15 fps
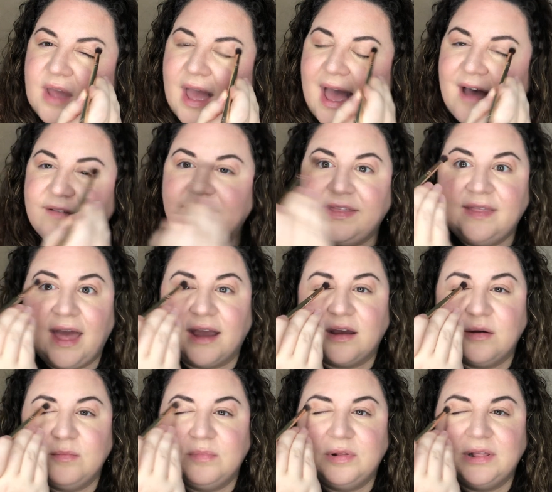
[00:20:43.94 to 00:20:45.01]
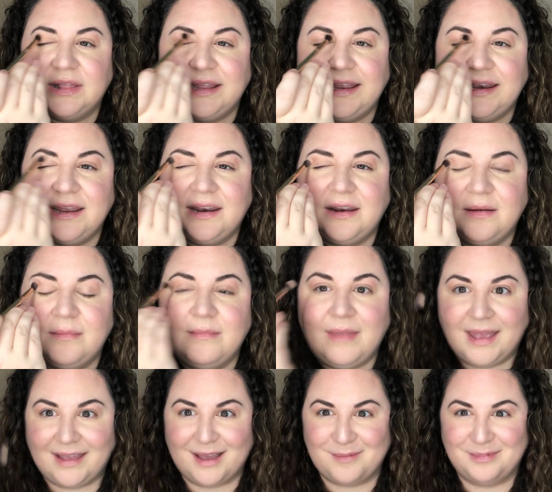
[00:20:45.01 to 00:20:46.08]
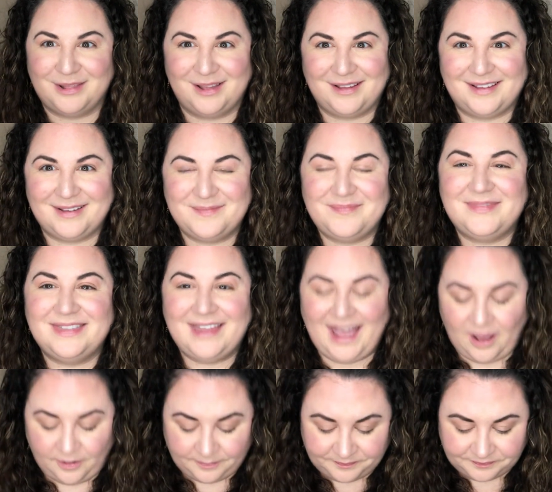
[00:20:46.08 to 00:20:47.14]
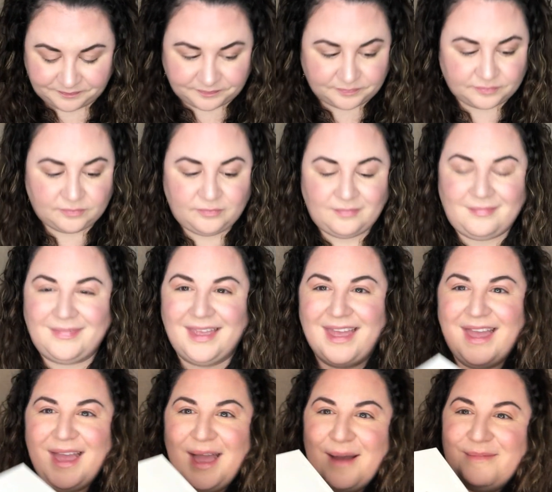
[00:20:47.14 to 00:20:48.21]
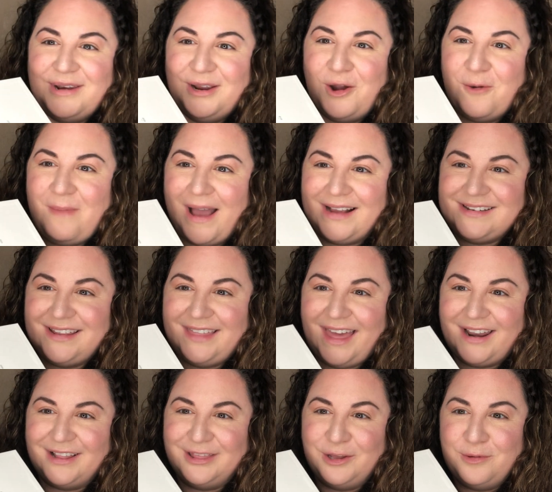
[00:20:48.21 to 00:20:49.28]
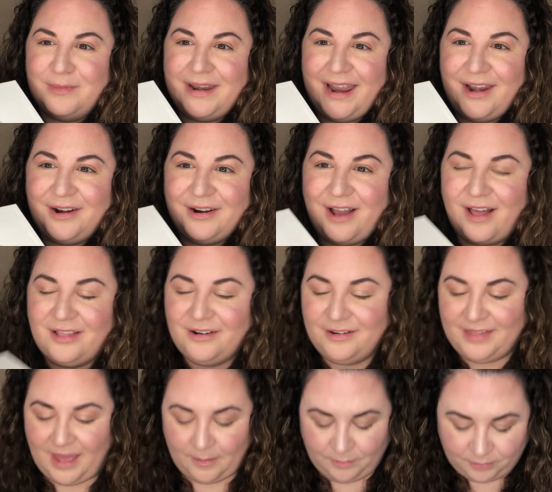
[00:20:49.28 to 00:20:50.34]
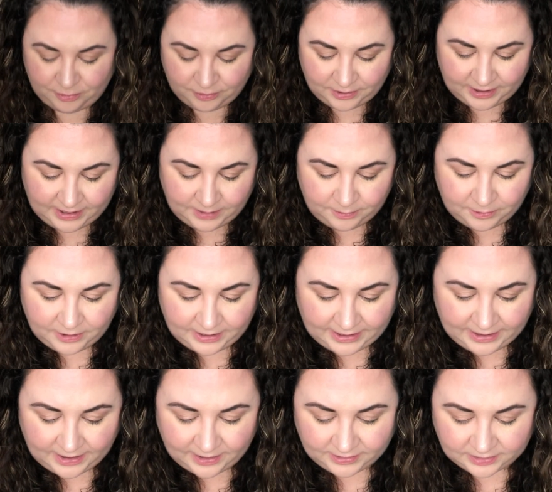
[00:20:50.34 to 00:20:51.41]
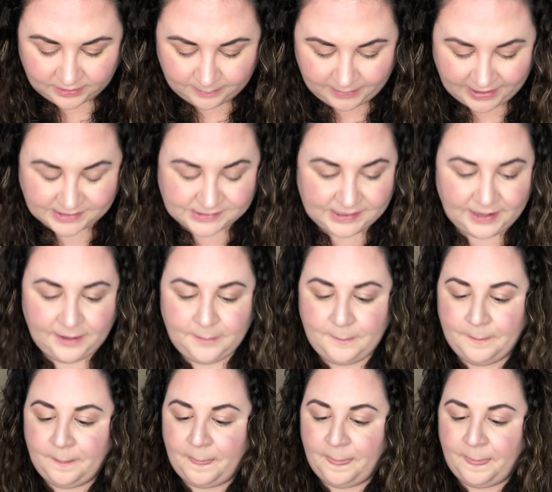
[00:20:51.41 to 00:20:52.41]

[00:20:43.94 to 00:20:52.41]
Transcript: having that completed makeup look. Now, I'm gonna go back to that illuminator color, that pretty Glamazing,